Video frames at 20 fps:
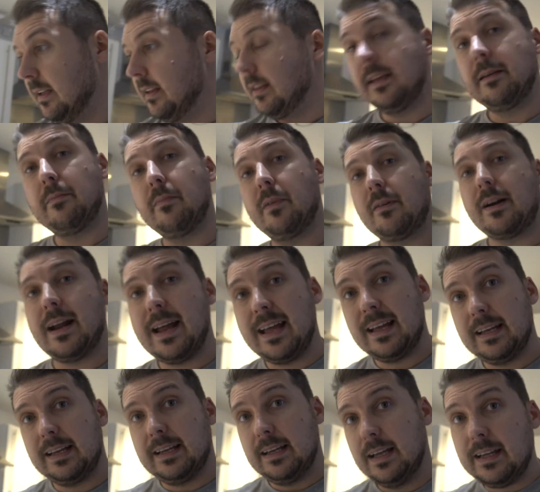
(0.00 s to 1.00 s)
The
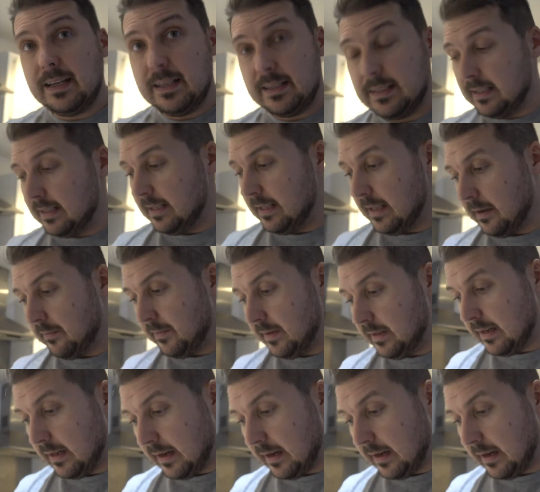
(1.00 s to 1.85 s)
meringue is in the oven,